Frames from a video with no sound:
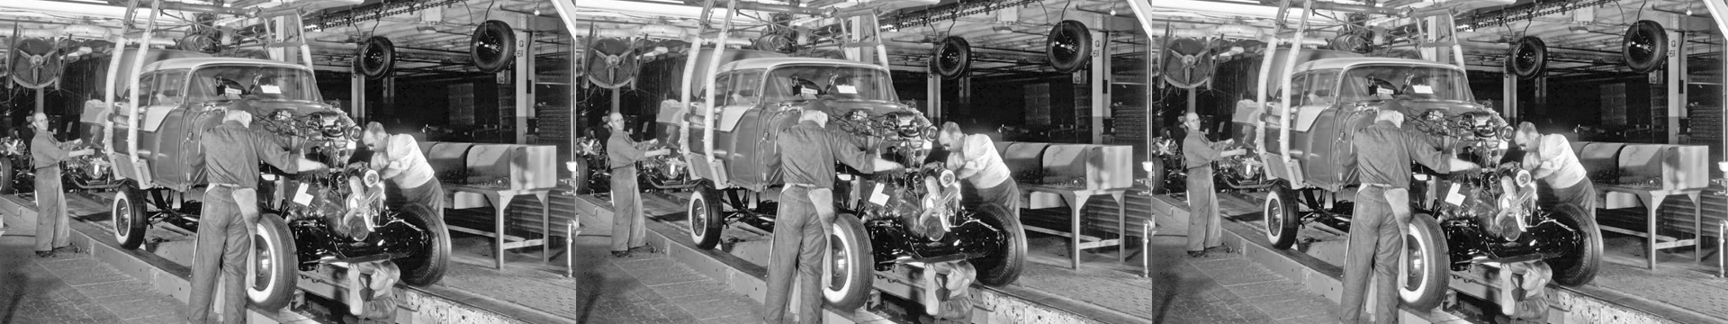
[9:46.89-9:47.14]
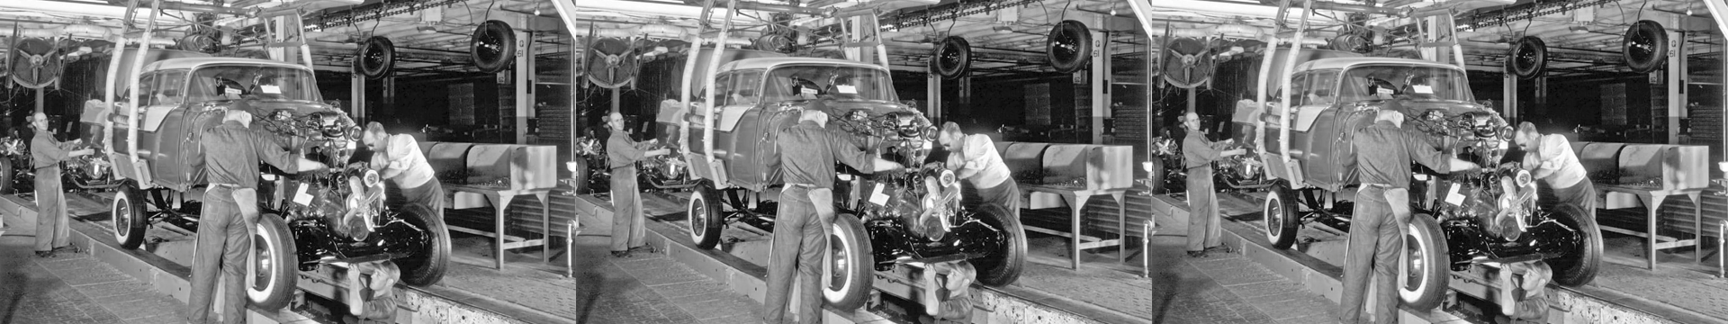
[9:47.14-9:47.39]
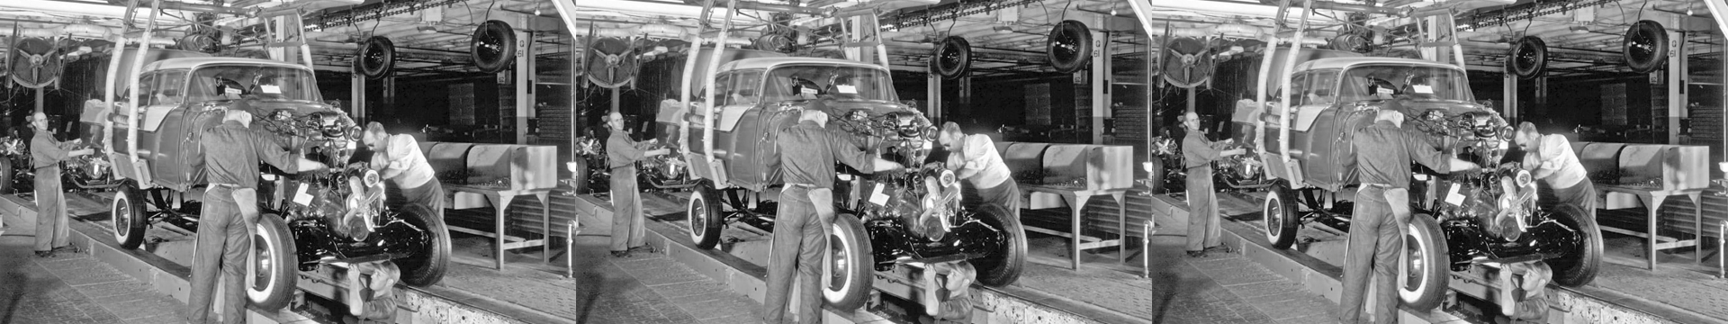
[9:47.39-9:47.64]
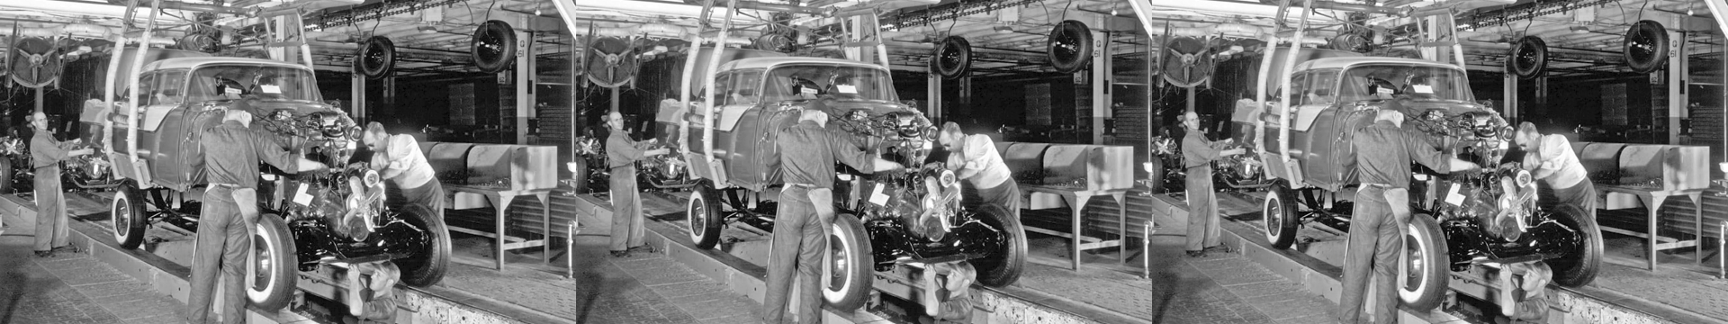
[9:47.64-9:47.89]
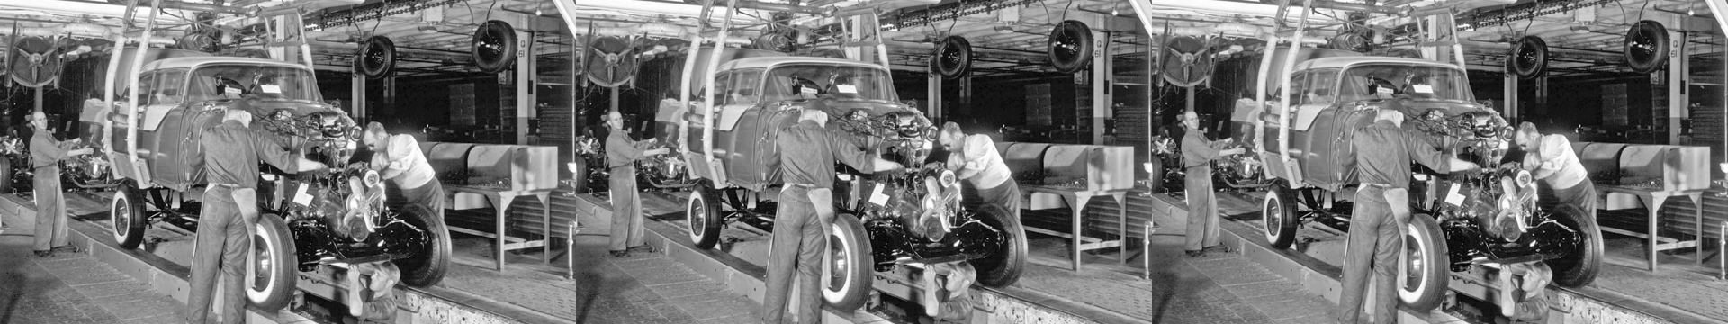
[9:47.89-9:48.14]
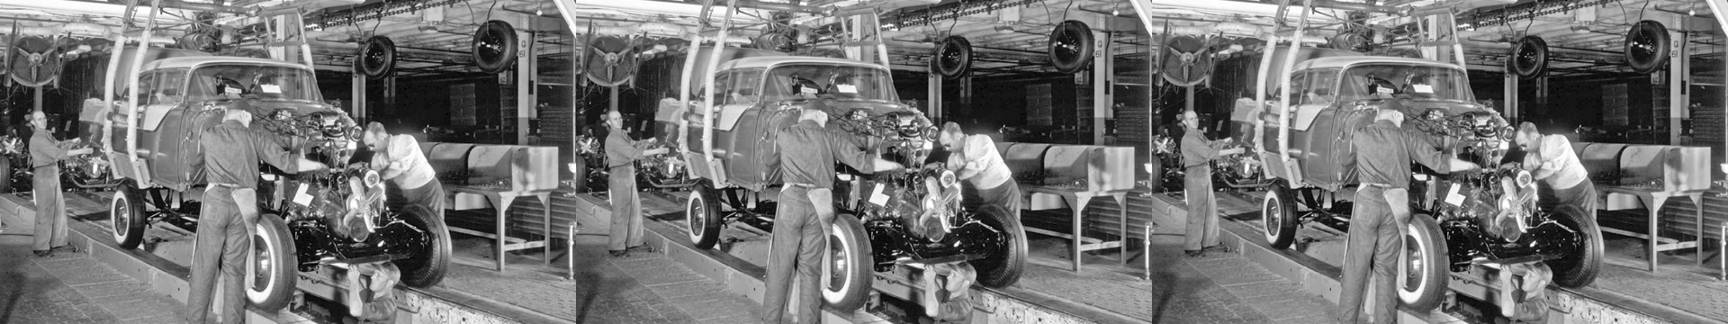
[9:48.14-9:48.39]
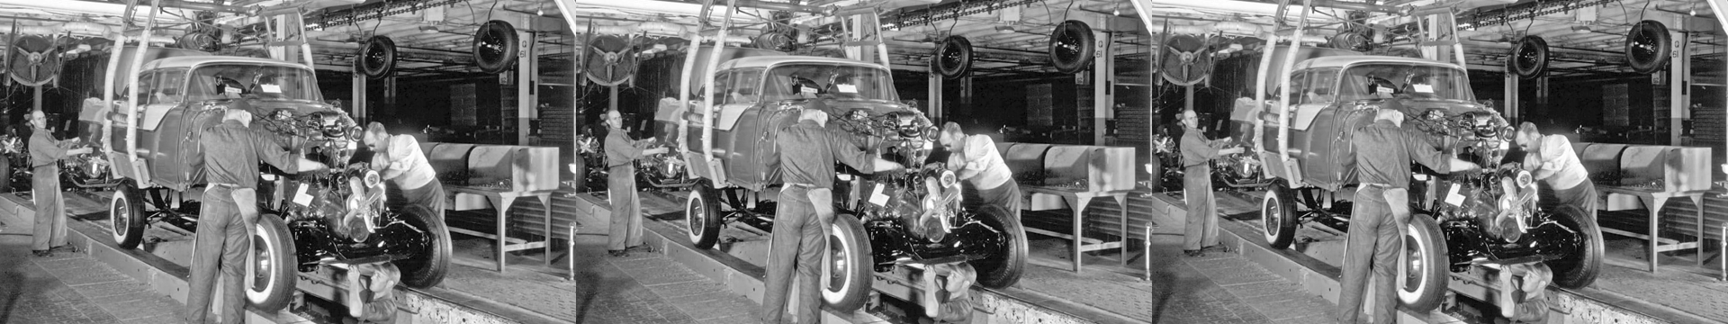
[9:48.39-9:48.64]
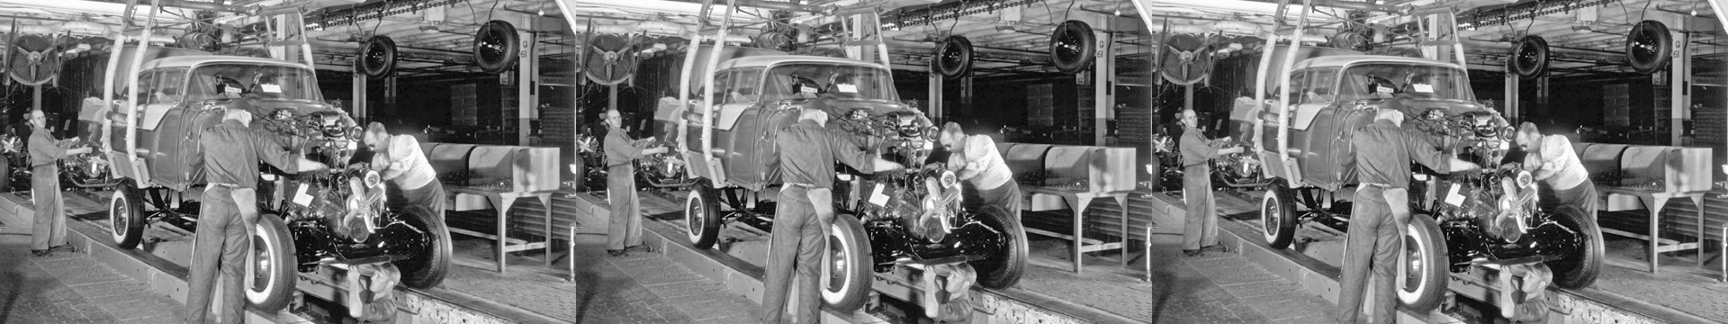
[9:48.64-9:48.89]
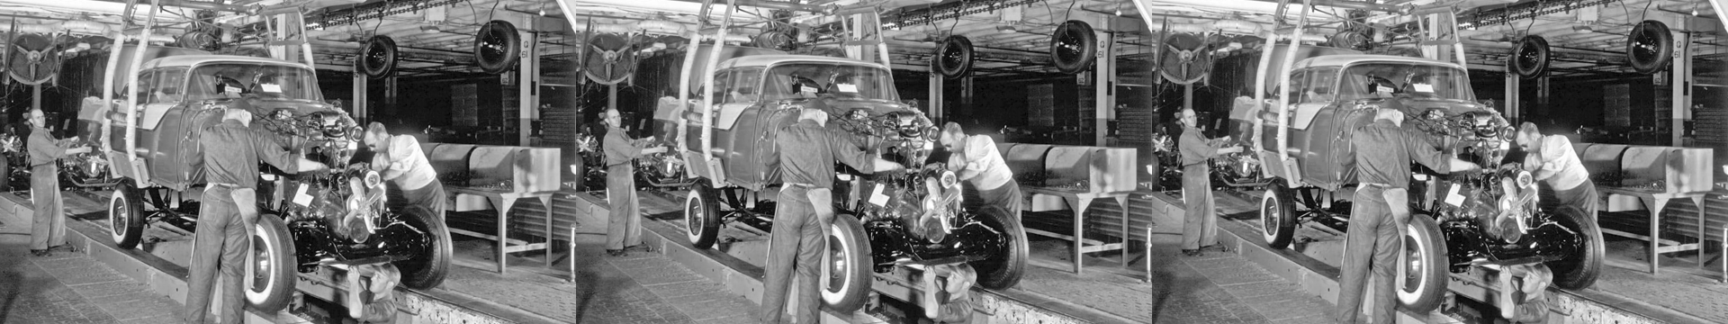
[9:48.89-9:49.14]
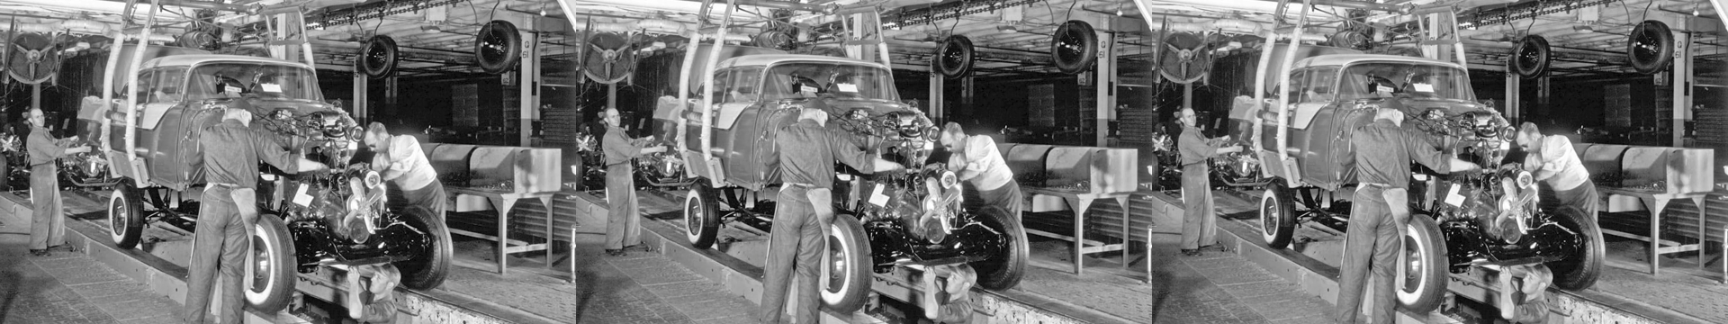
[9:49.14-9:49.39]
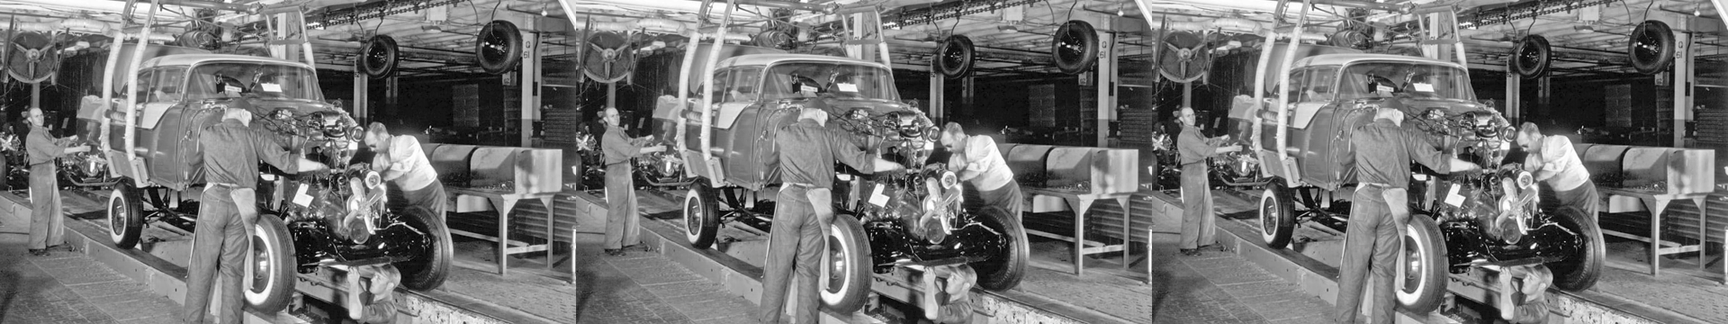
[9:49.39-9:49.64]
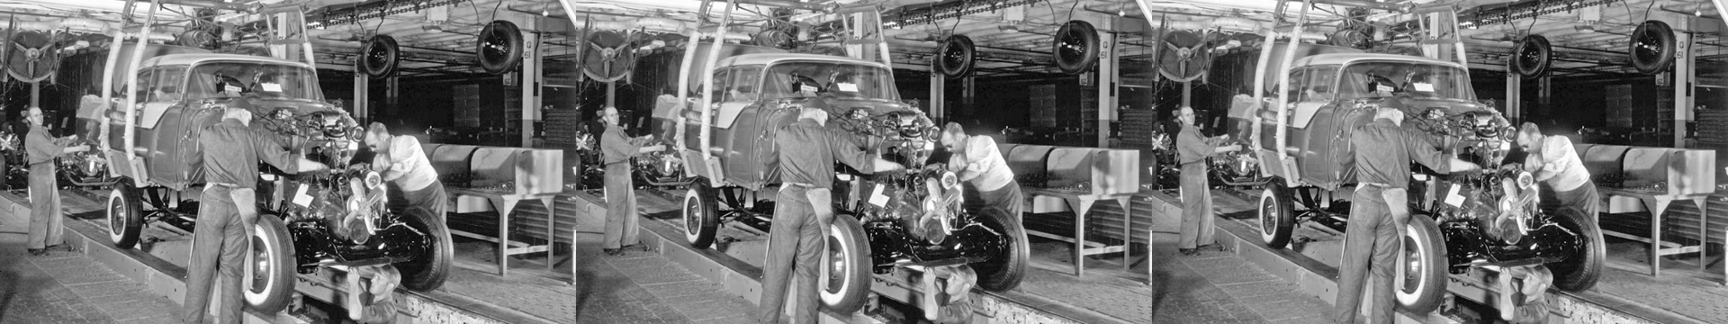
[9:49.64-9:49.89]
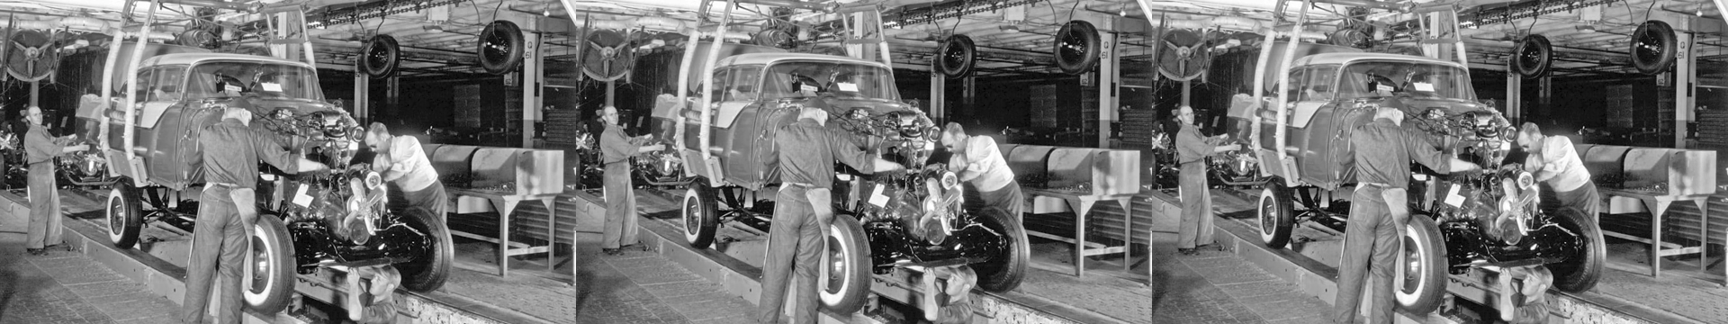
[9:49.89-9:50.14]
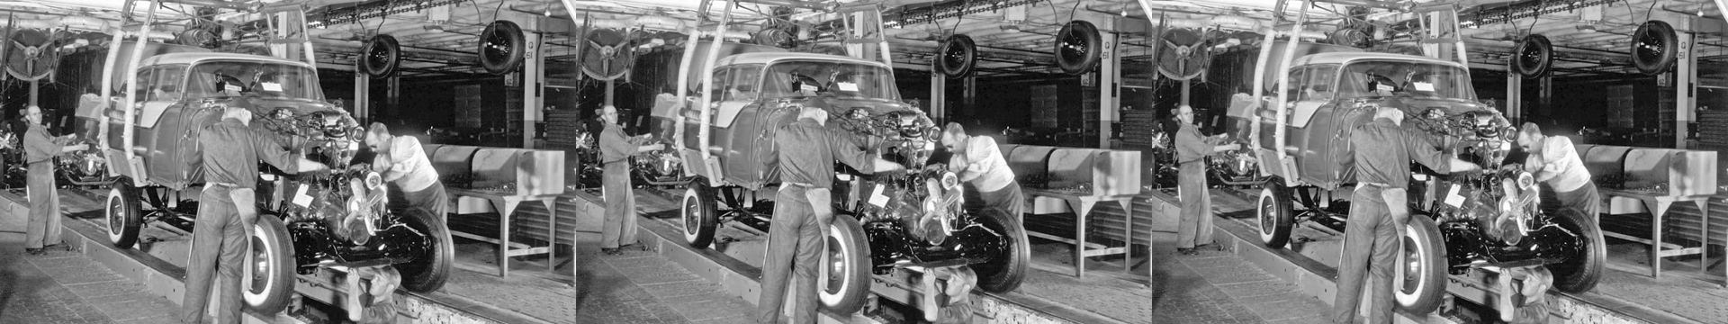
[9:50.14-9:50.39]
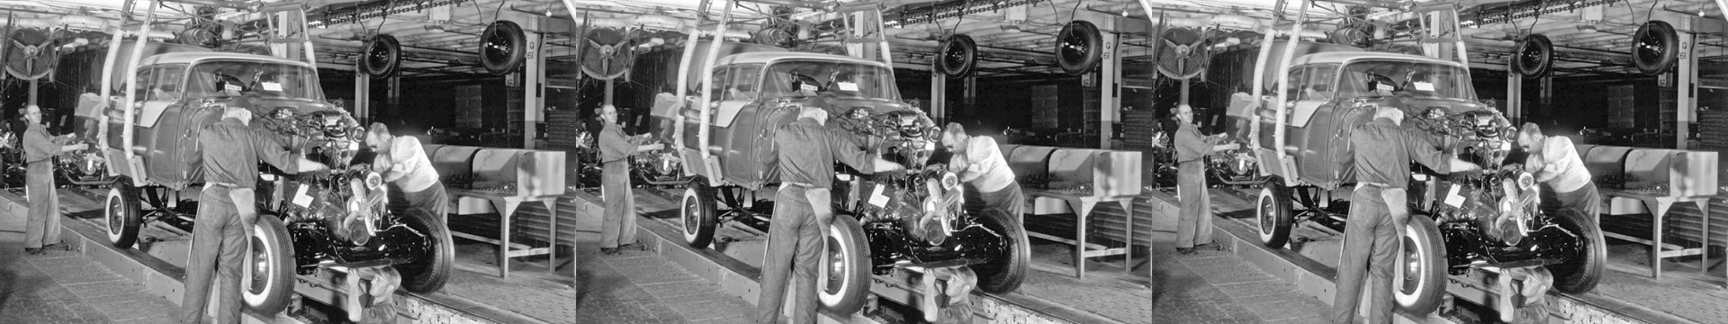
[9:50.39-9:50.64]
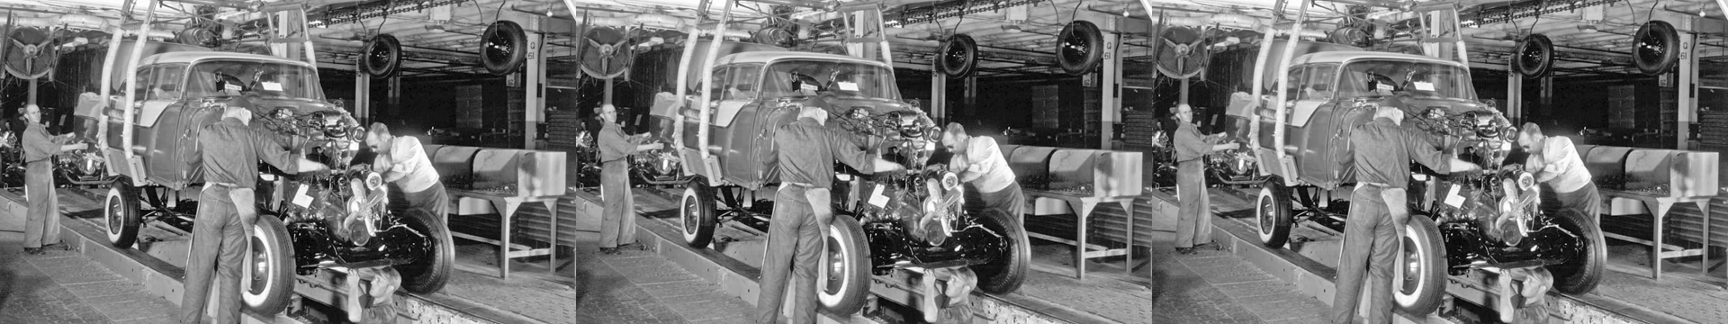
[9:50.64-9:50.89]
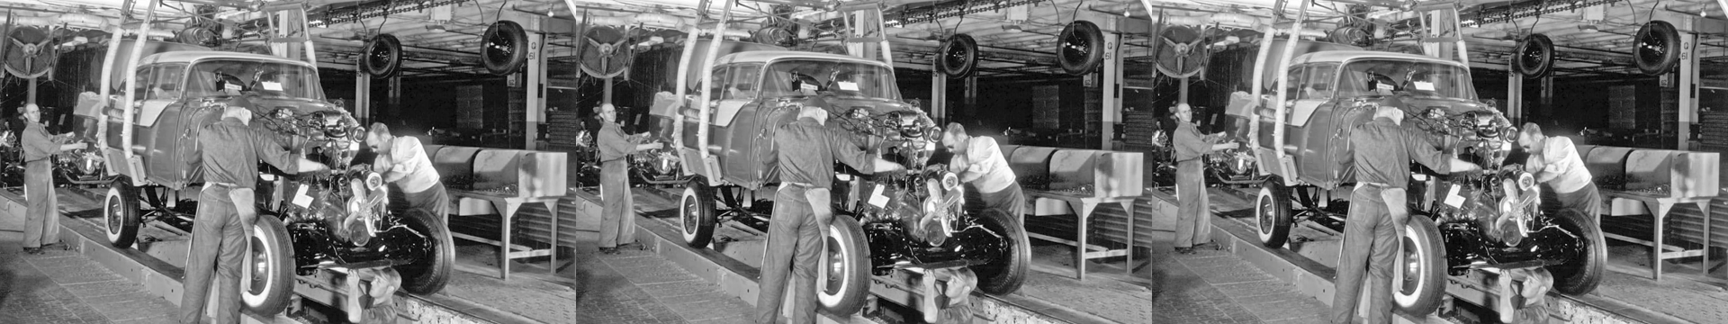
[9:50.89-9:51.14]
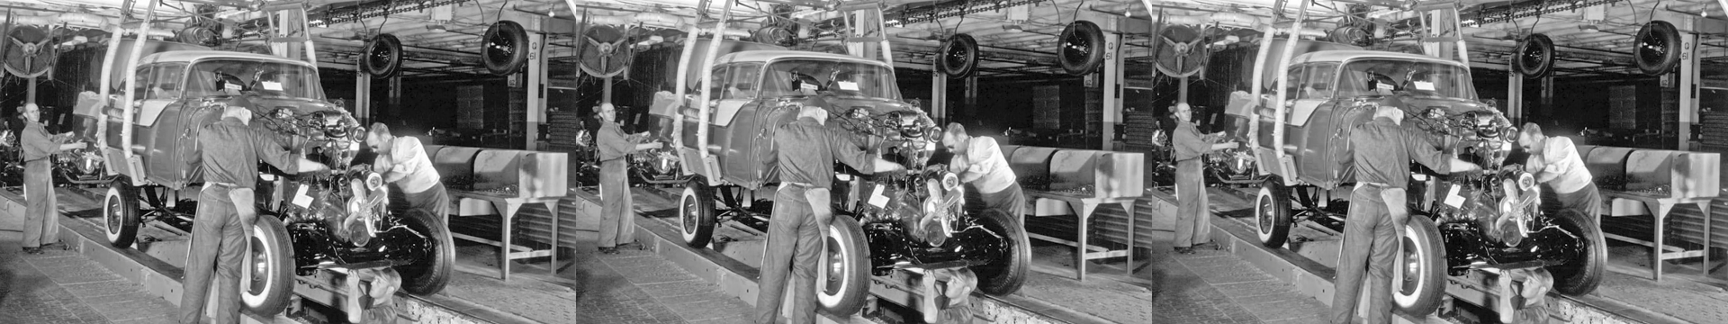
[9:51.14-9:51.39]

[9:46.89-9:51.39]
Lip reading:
(no speaker visible)